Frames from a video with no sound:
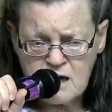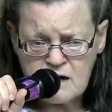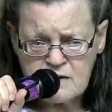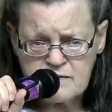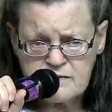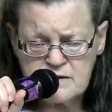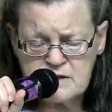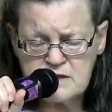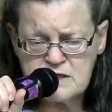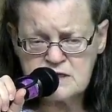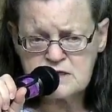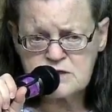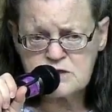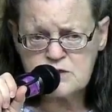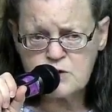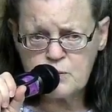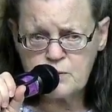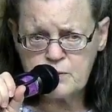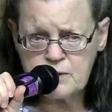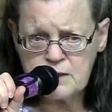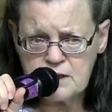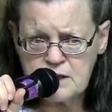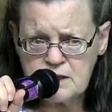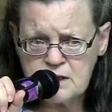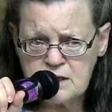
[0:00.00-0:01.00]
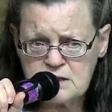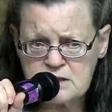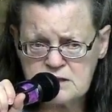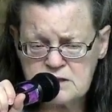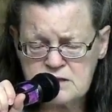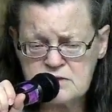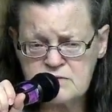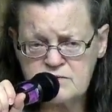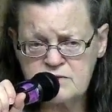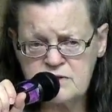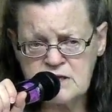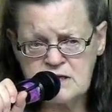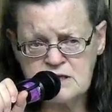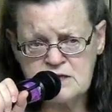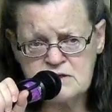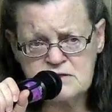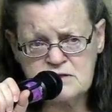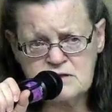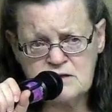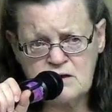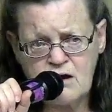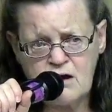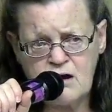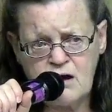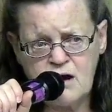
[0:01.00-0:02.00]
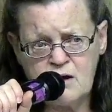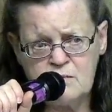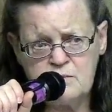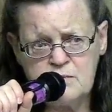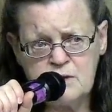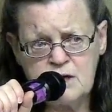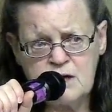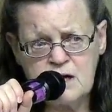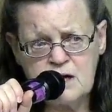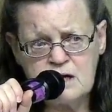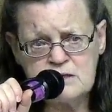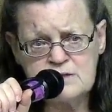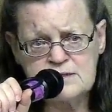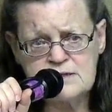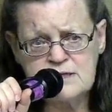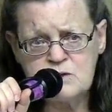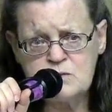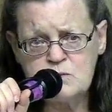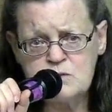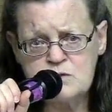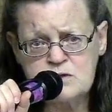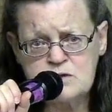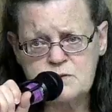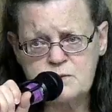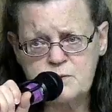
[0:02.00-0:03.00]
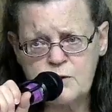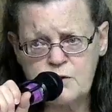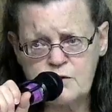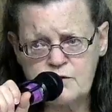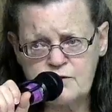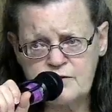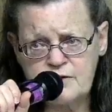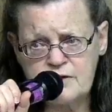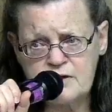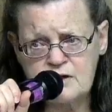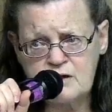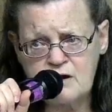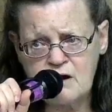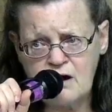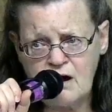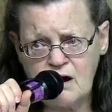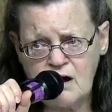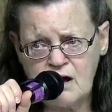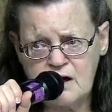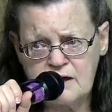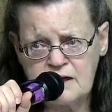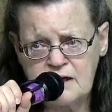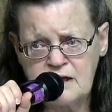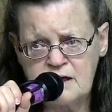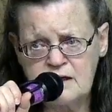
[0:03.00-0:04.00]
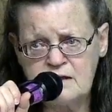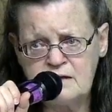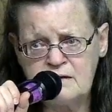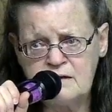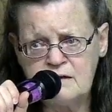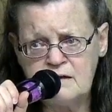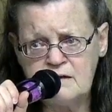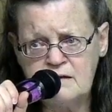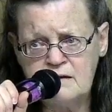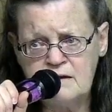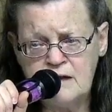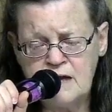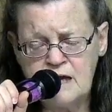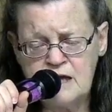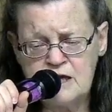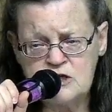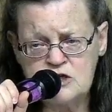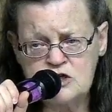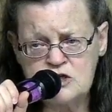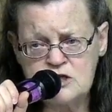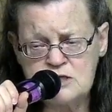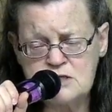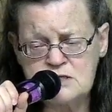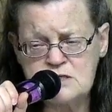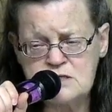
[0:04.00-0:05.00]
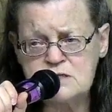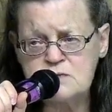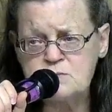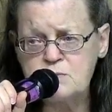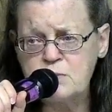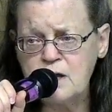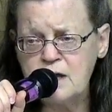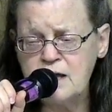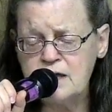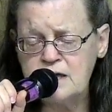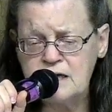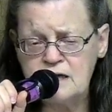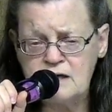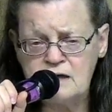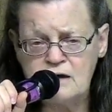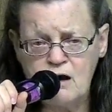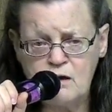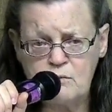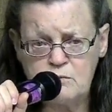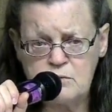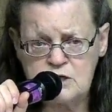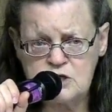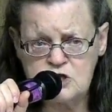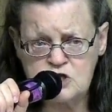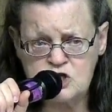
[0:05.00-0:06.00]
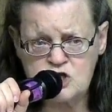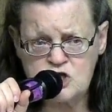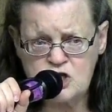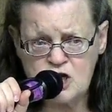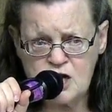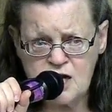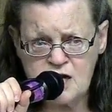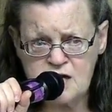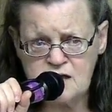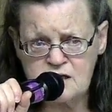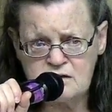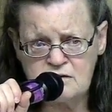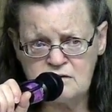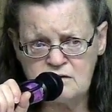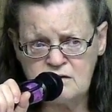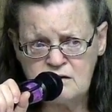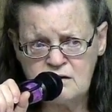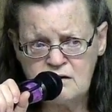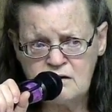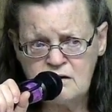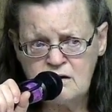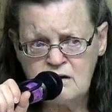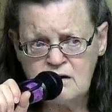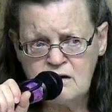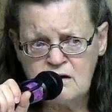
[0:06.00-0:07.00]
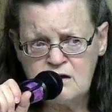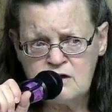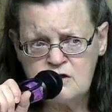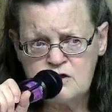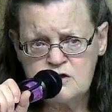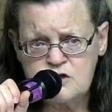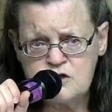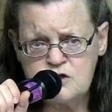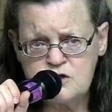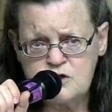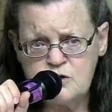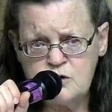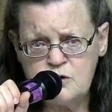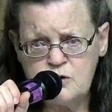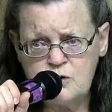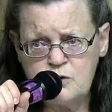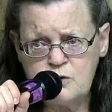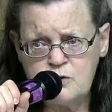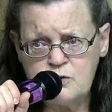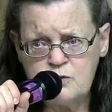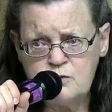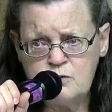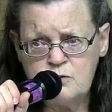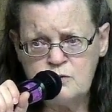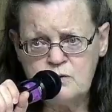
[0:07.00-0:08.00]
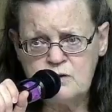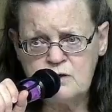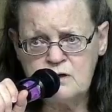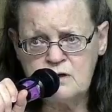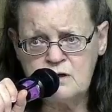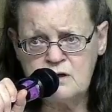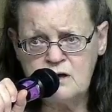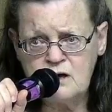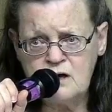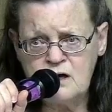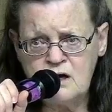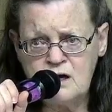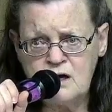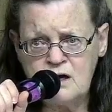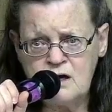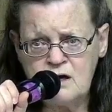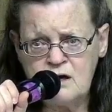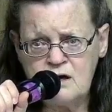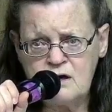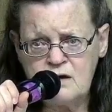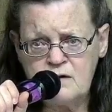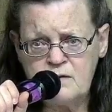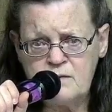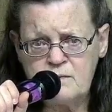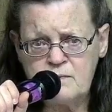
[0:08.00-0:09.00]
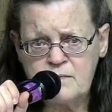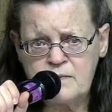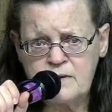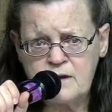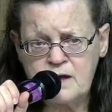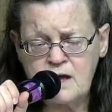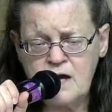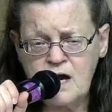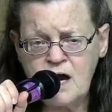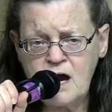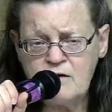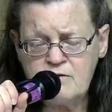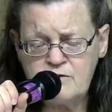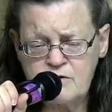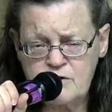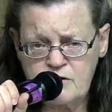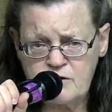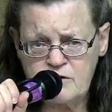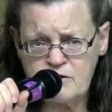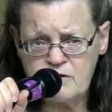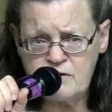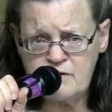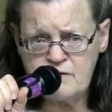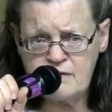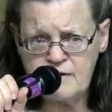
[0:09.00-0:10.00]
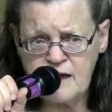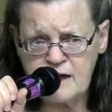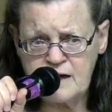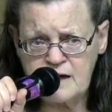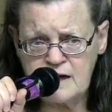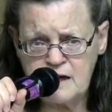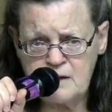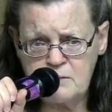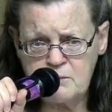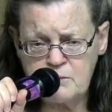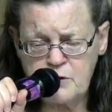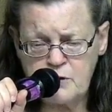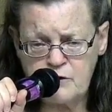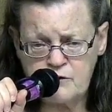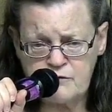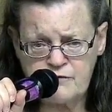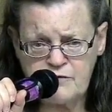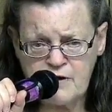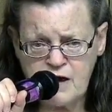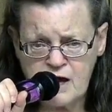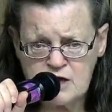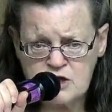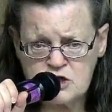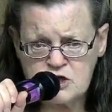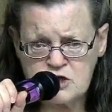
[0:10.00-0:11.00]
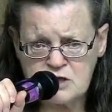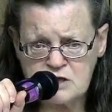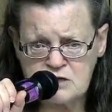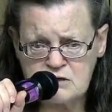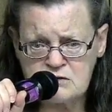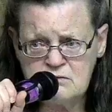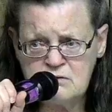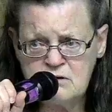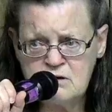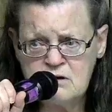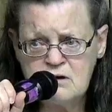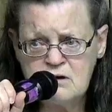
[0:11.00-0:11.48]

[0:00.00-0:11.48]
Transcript: the disobedience of Esau, and because he was a perfect God and, and Jesus' blood had not been shed to uh, cover that imperfection,